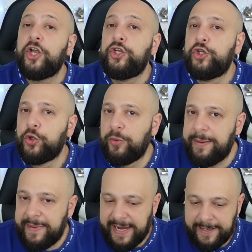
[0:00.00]
you
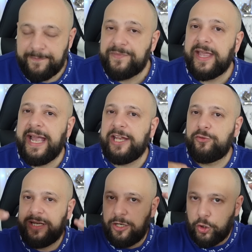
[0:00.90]
remain and
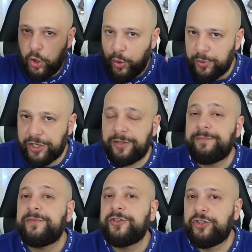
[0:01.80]
we lower
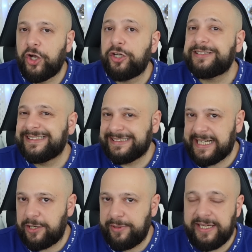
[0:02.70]
the
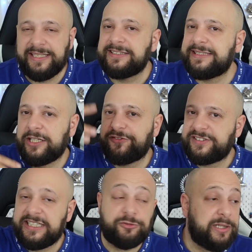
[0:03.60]
salary. Instead of
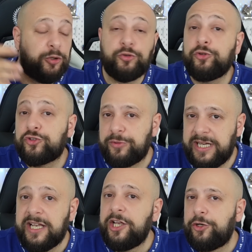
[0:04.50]
6, we go to 3.
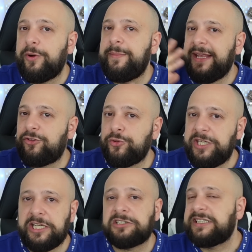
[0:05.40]
You remain 2
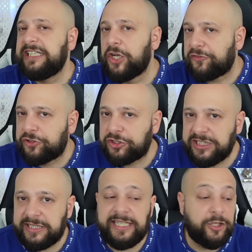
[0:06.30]
years. He loves the
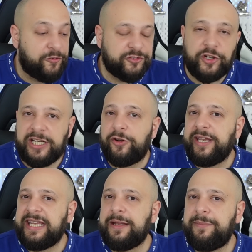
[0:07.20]
city. He loves Torino. He
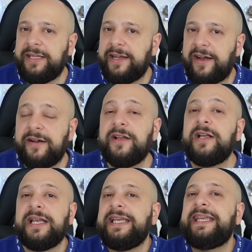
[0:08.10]
can be there.
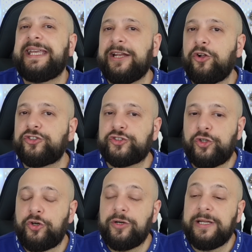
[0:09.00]
He can
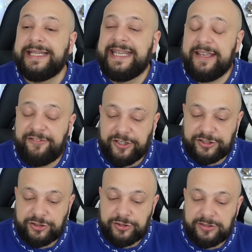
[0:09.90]
also give
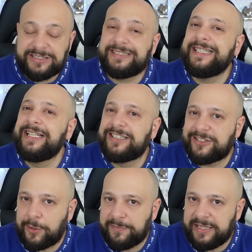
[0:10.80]
us still
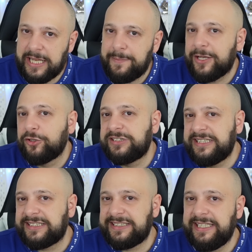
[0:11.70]
something, because
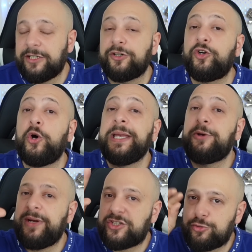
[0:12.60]
this year, going
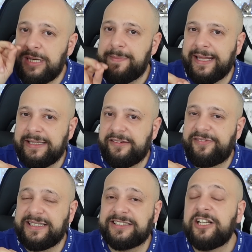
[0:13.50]
with 3-man
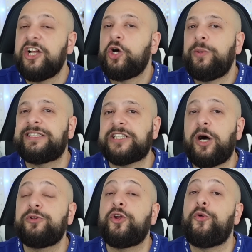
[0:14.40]
defense, we saw
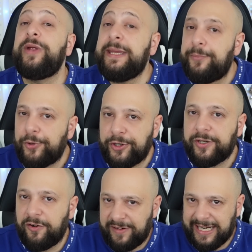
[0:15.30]
the rebirth
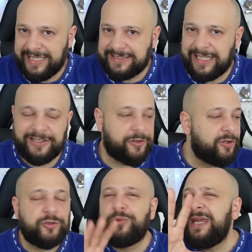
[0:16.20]
of Alexandro.
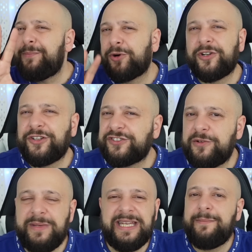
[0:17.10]
Rebirth doesn't
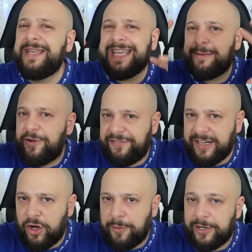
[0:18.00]
mean he became a
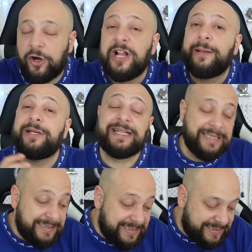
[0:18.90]
phenomenon, but at
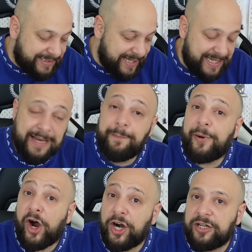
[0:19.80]
least he's taking
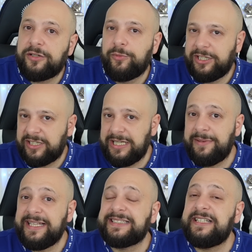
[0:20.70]
part with the team.
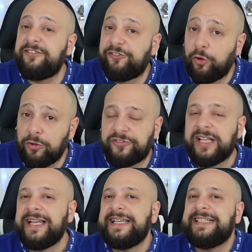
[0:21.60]
He's involved.
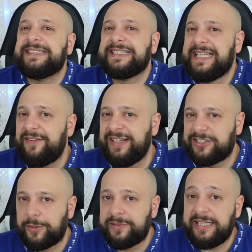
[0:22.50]
He's giving
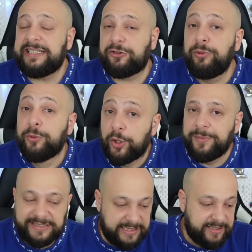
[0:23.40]
something that we were
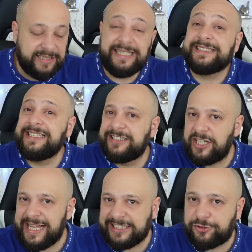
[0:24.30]
missing since the
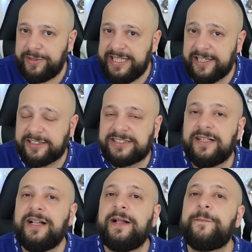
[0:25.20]
last 3 years.
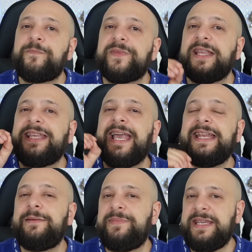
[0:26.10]
Can
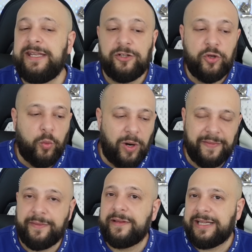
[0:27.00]
he be the
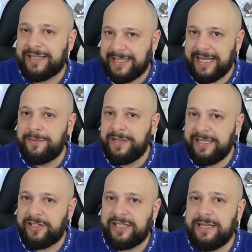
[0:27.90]
one that can be in
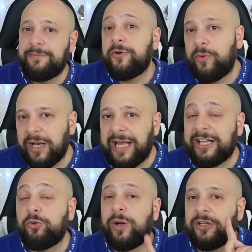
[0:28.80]
the team? Well, at
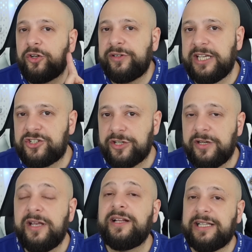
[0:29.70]
one condition,
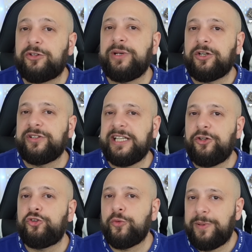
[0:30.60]
that we continue
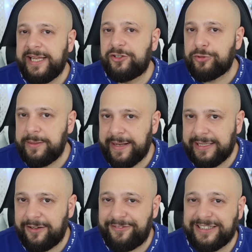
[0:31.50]
to play 3-man
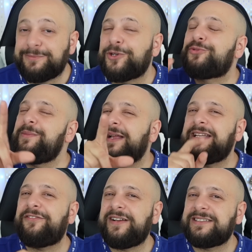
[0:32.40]
defense. But 3-man
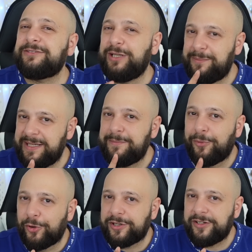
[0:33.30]
defense will be
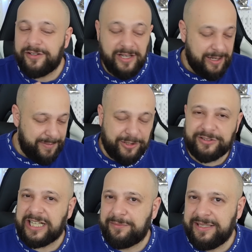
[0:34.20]
important, because
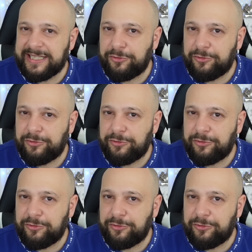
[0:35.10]
that means that